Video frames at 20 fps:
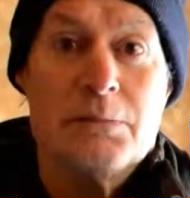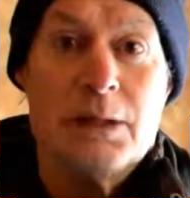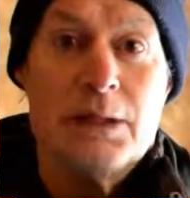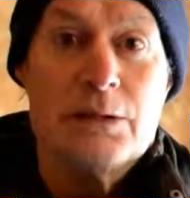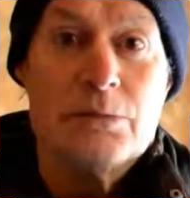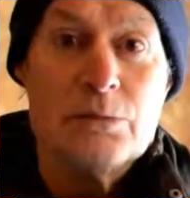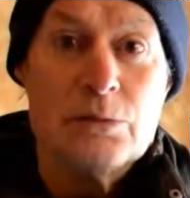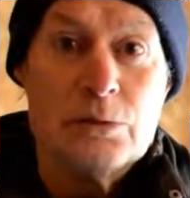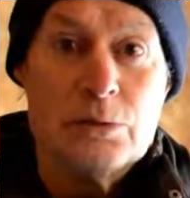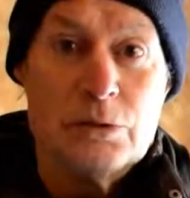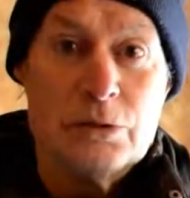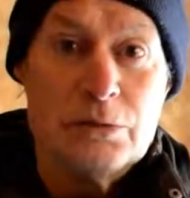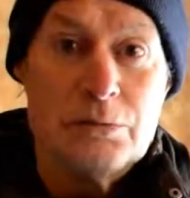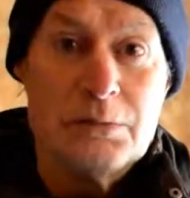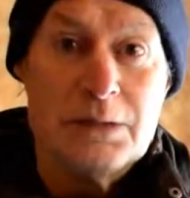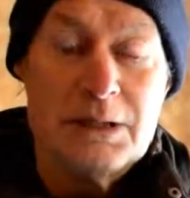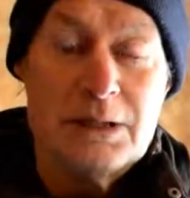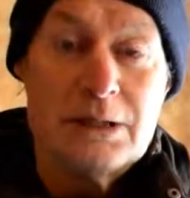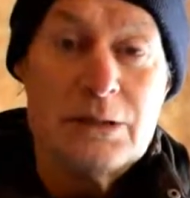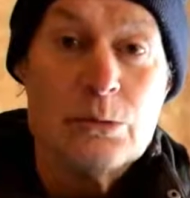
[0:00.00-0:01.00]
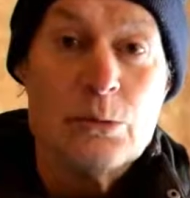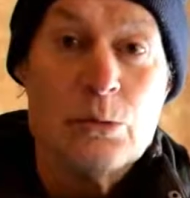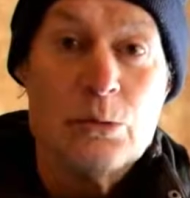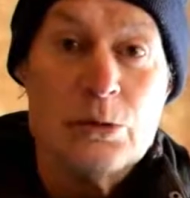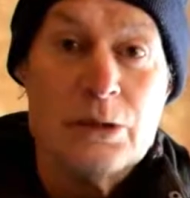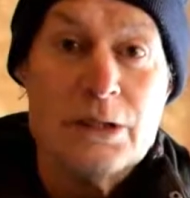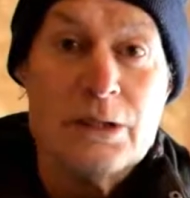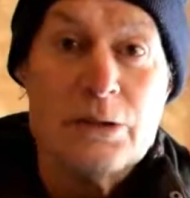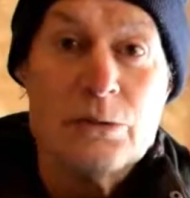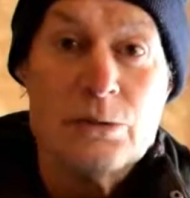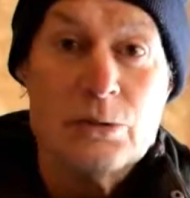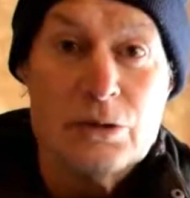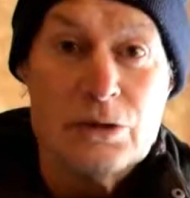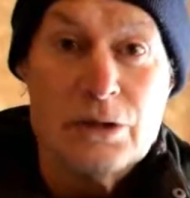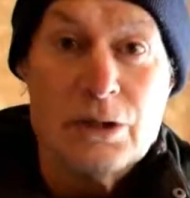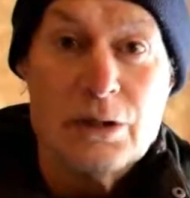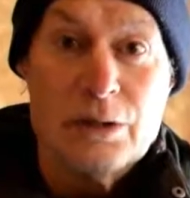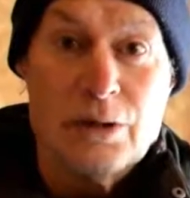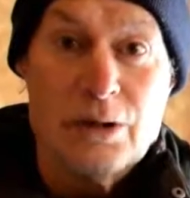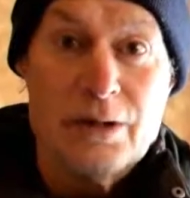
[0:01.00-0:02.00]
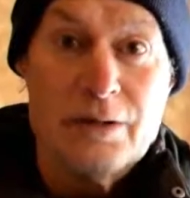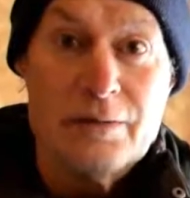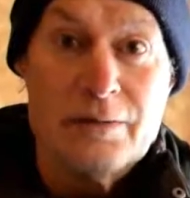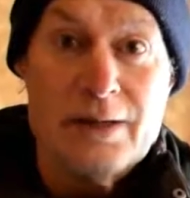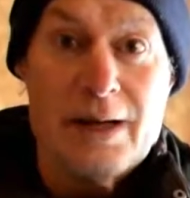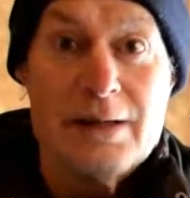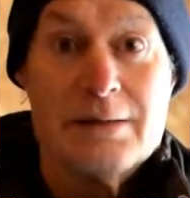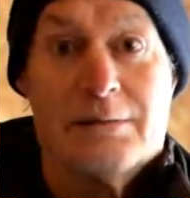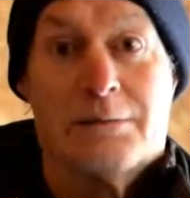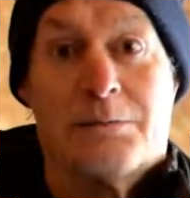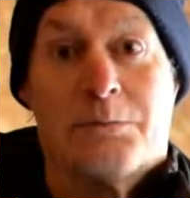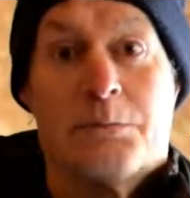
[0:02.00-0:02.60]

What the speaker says: Minerals will be stored in your saliva,